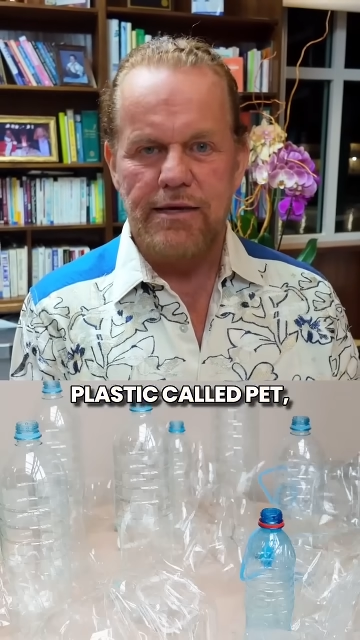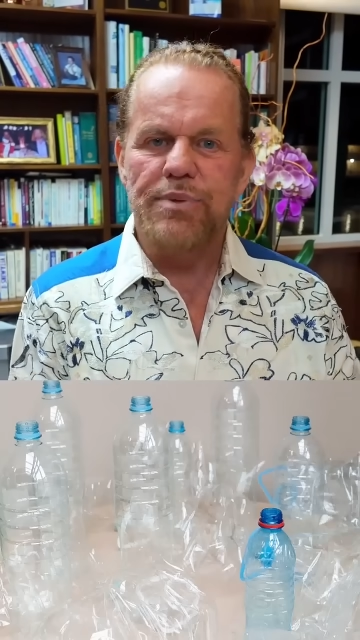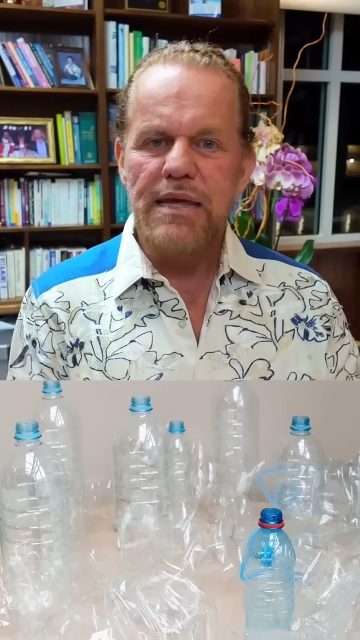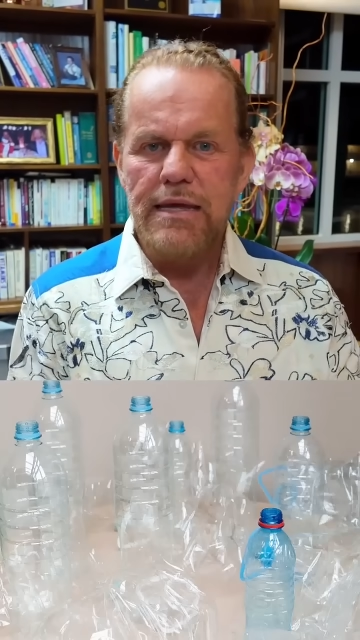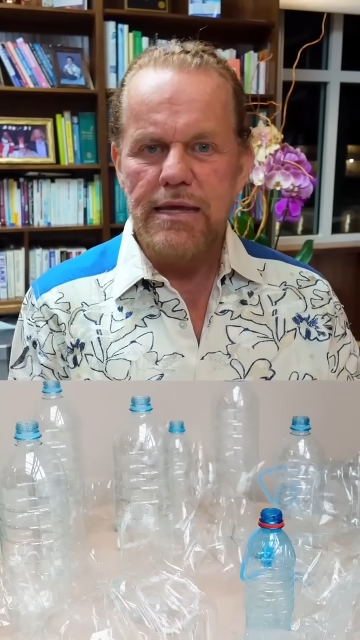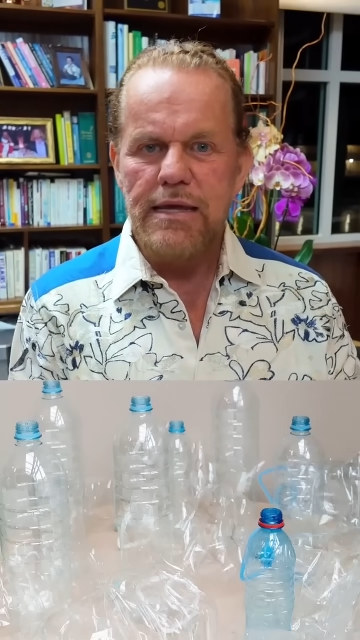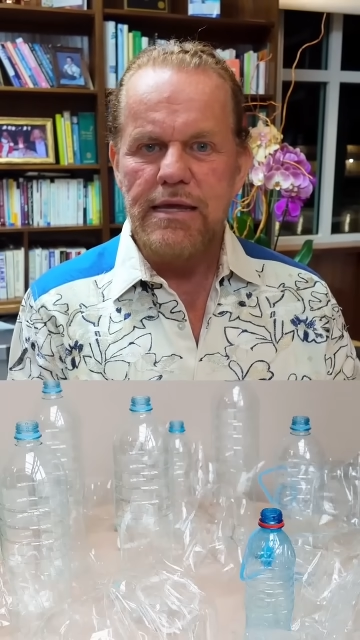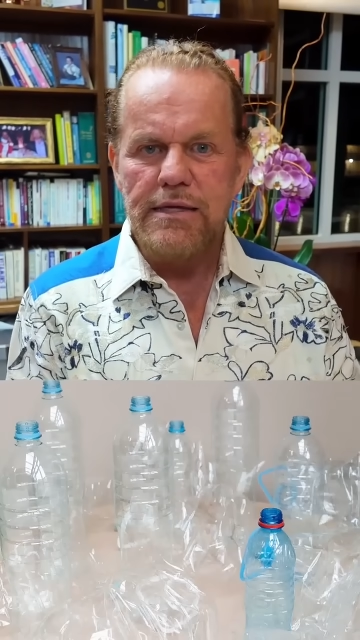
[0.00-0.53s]

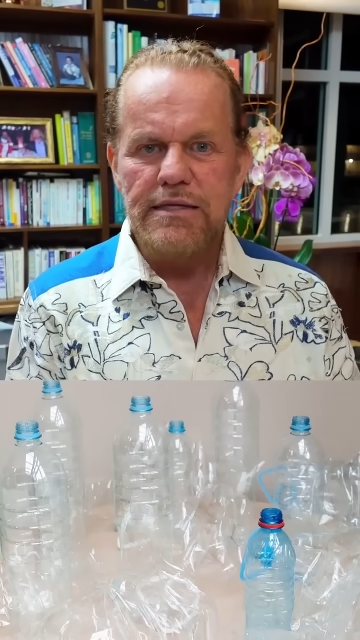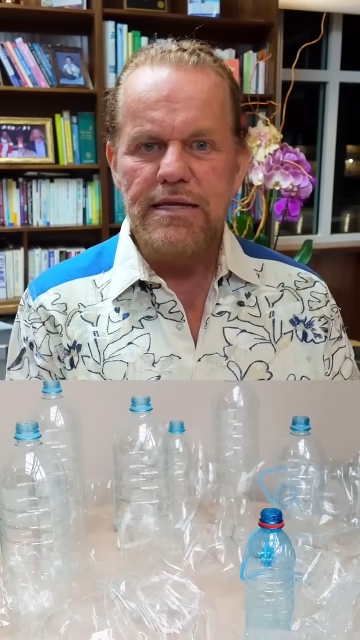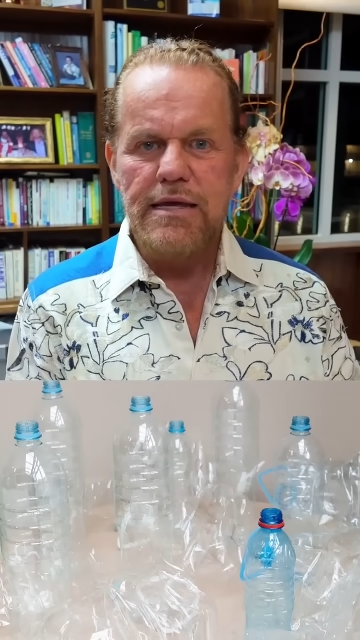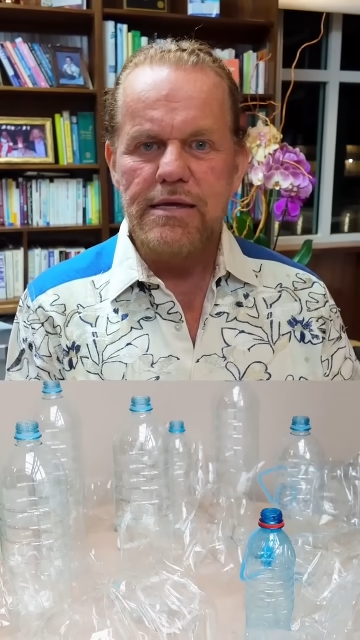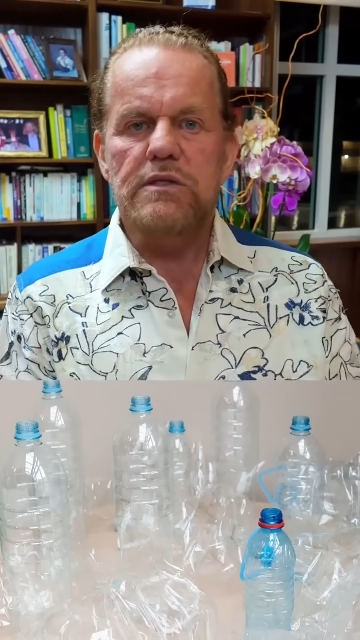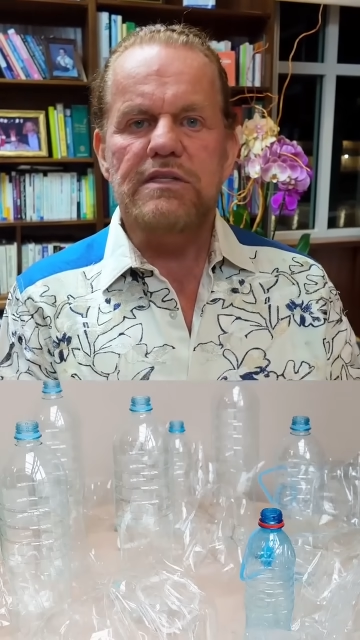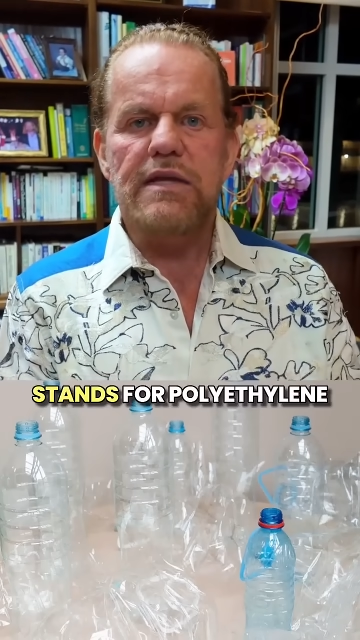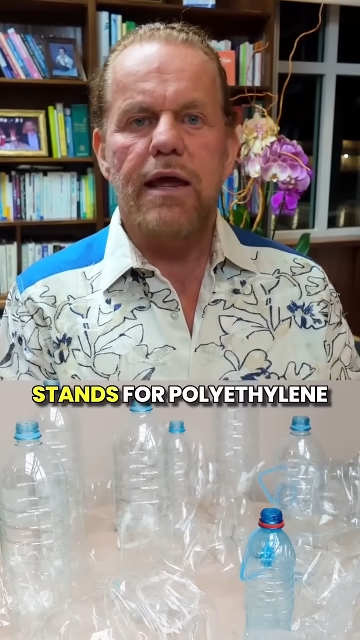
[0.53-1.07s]

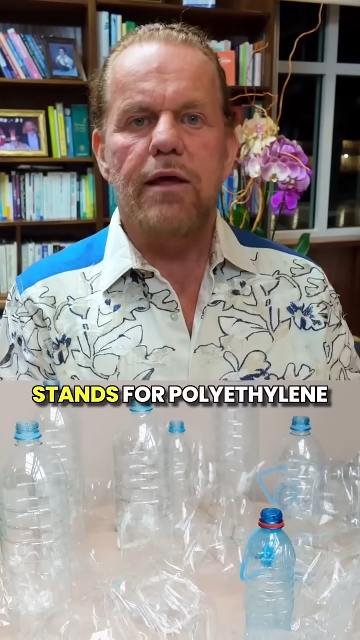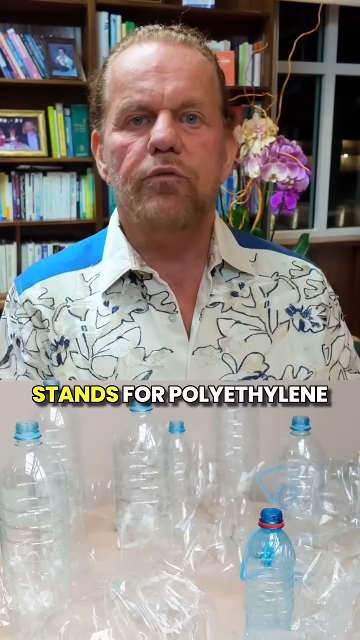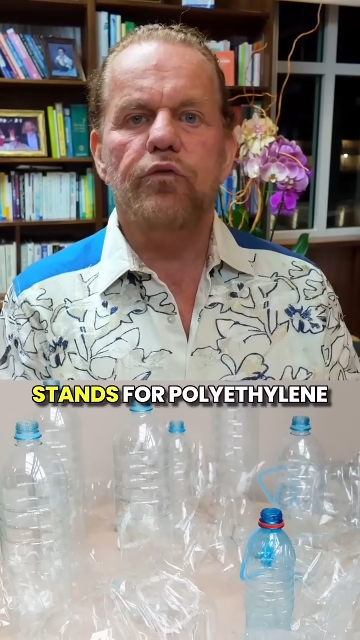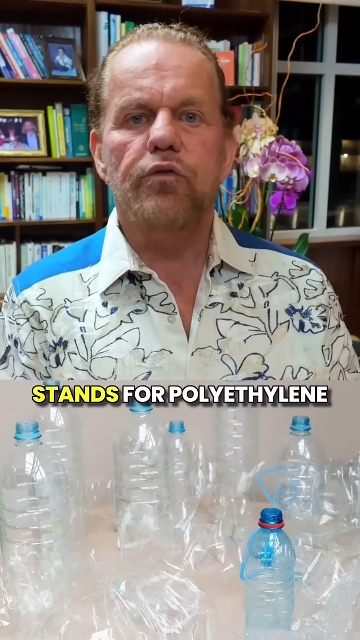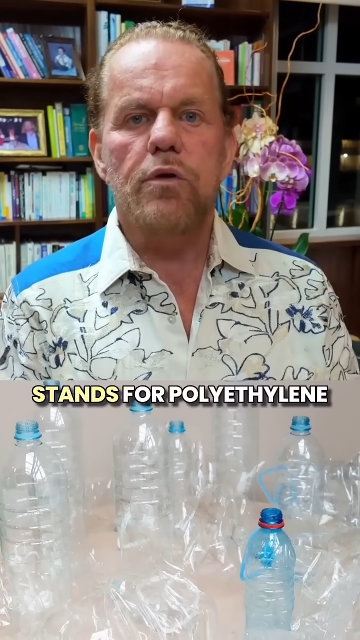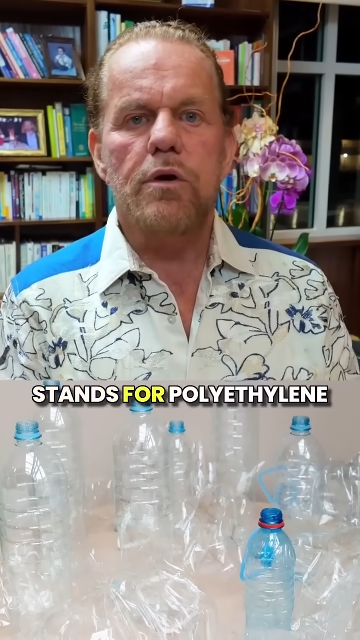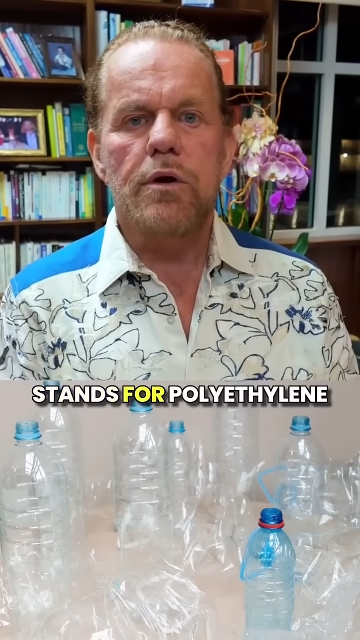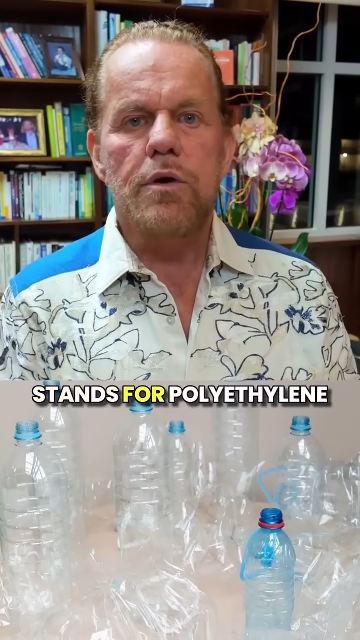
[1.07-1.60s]
PET
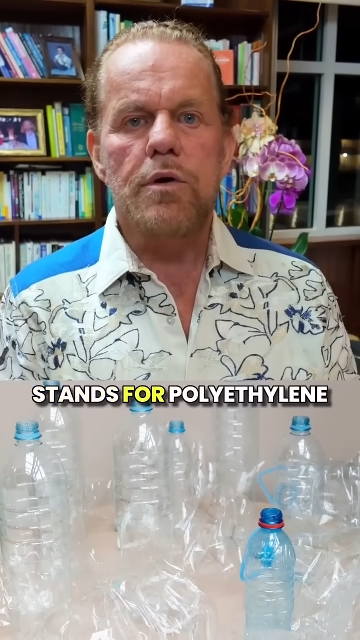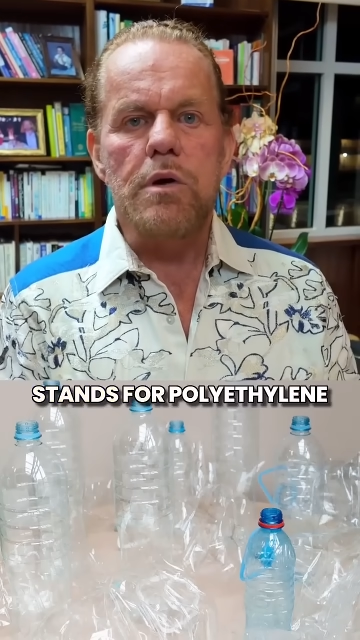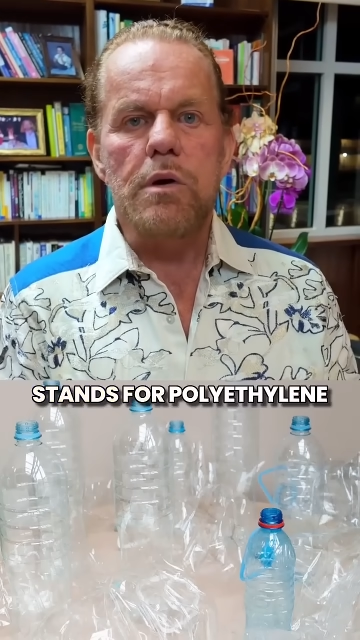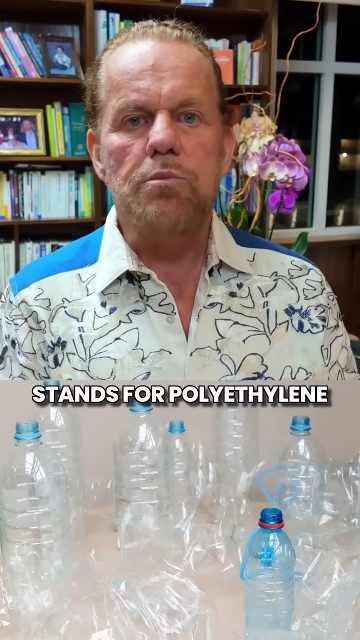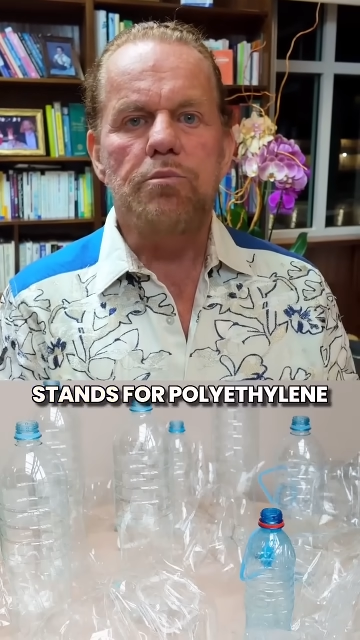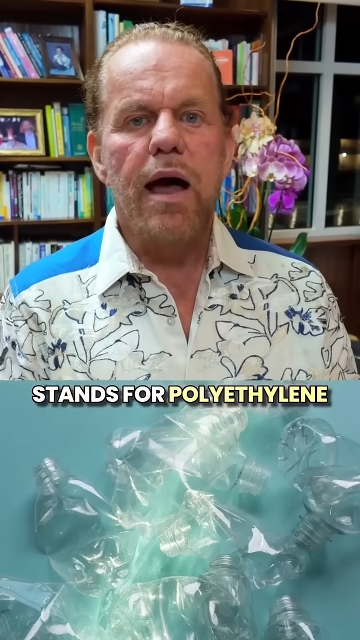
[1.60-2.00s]
stands for